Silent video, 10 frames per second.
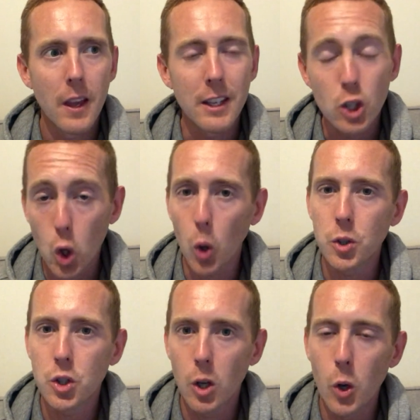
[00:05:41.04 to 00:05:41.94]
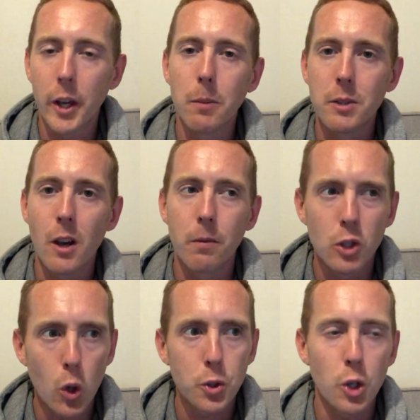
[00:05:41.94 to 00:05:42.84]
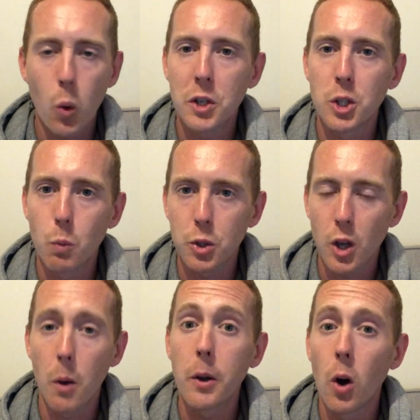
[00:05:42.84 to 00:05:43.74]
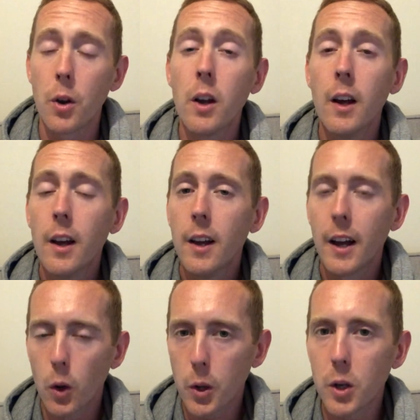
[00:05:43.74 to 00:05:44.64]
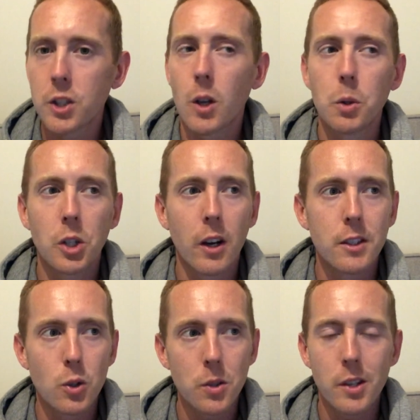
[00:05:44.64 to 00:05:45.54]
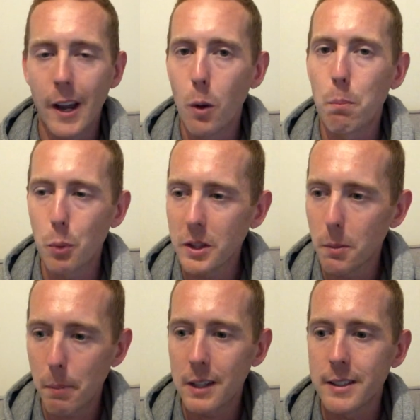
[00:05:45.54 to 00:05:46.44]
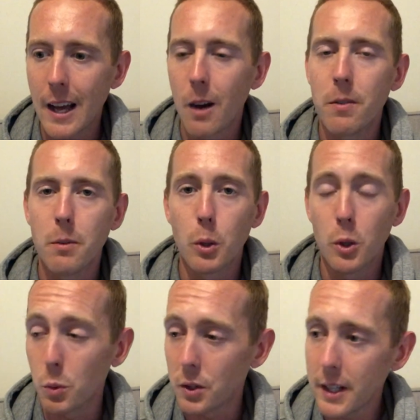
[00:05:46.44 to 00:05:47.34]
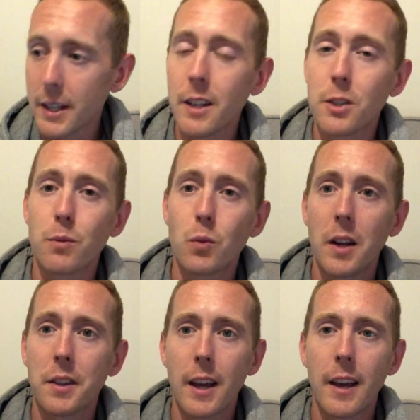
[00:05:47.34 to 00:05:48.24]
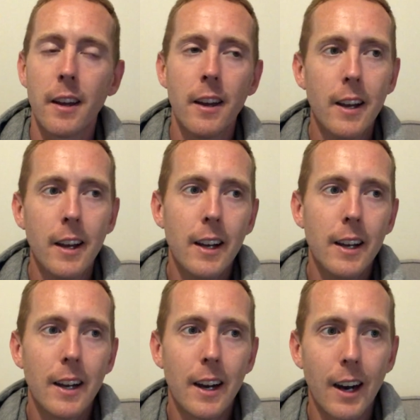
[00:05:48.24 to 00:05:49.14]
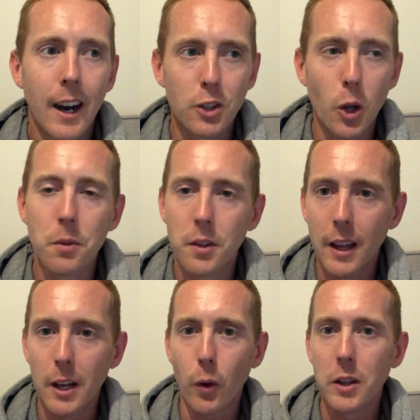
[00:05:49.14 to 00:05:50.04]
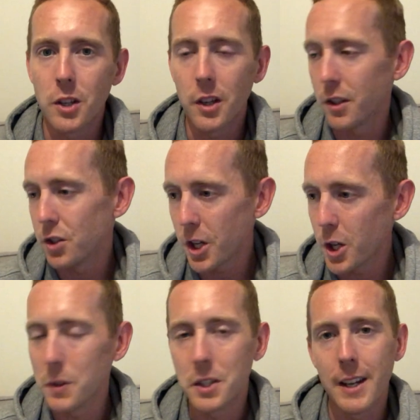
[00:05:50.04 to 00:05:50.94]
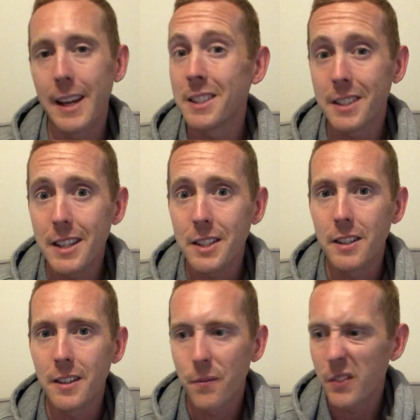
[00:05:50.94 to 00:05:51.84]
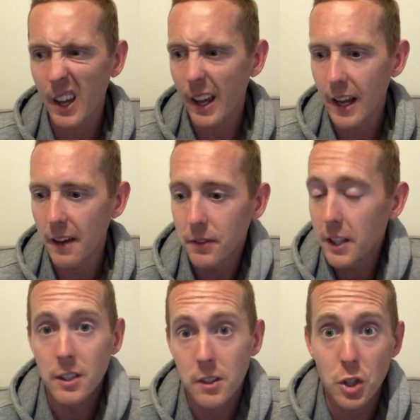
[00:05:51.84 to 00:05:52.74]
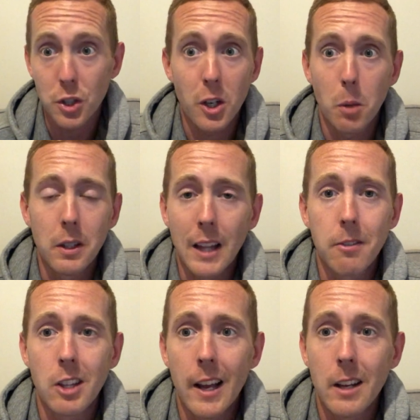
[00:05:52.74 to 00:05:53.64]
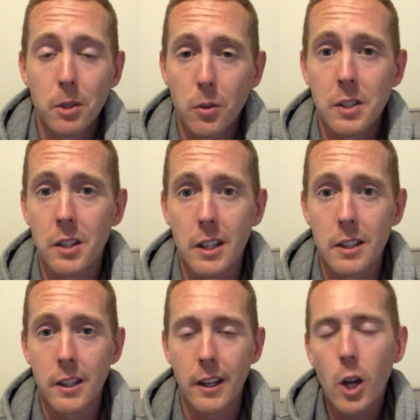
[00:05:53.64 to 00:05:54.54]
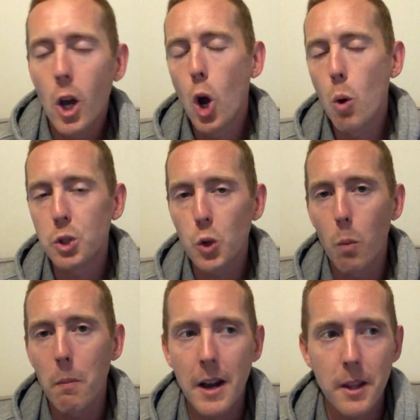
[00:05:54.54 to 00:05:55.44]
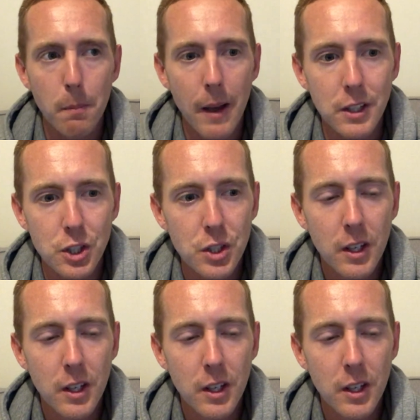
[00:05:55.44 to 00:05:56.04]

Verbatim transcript: He's got to look at himself. He's got to question what's going on. And Ole Gunnar Solskjaer has got to help bring the best out of him because with Dean Henderson right there, I don't think that grace can continue into next season if this is just going to be David De Gea for the rest of this year. Who was your man of the match?